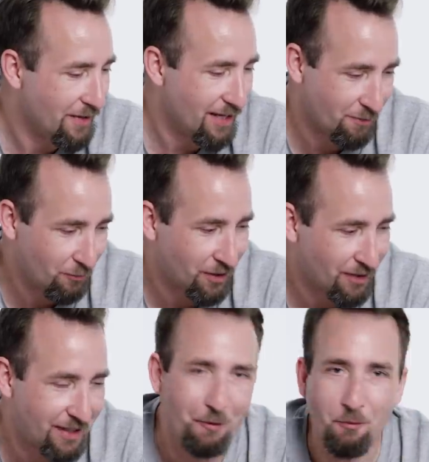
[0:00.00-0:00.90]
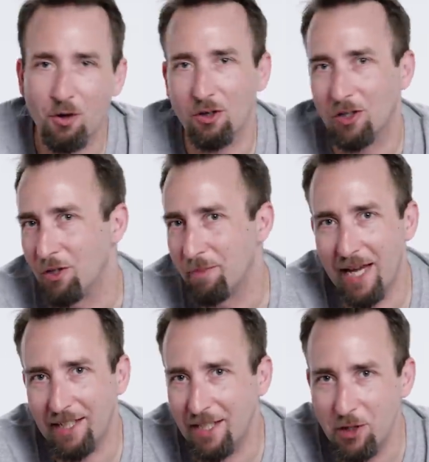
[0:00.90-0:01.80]
Yes, it would. We're going to
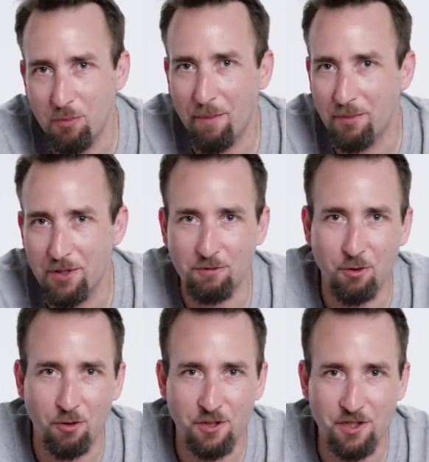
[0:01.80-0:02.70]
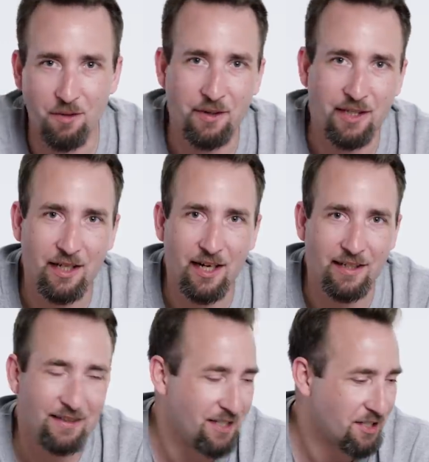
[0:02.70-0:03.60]
be adding new weapons, of course, coming
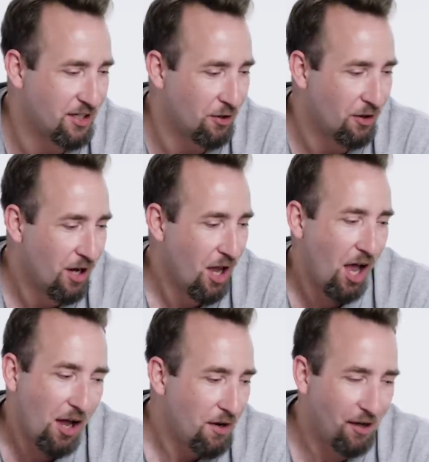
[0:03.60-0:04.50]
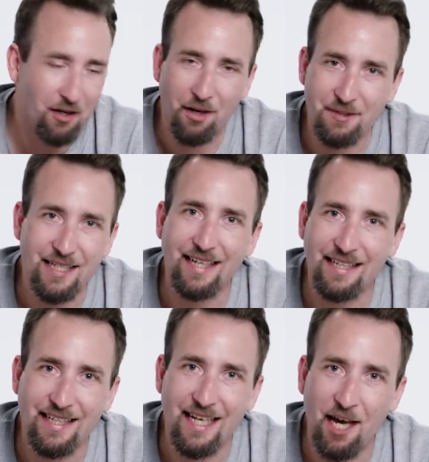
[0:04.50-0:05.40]
this year. Not announcing
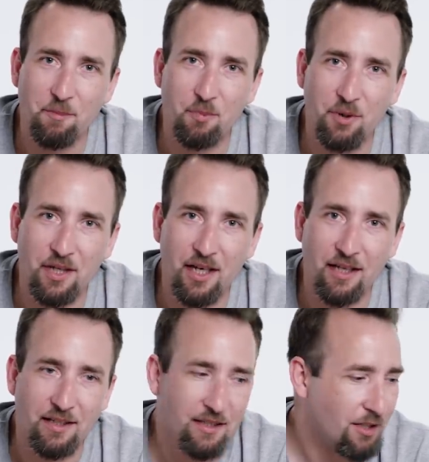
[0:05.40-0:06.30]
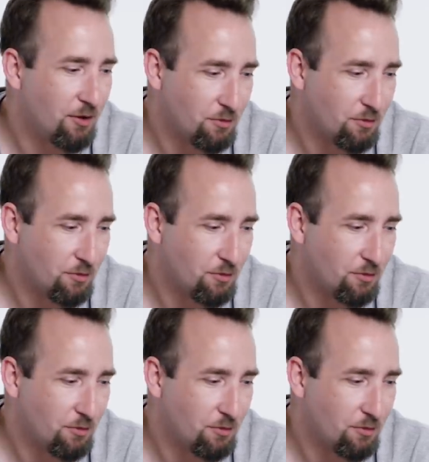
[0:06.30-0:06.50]
anything yet, but you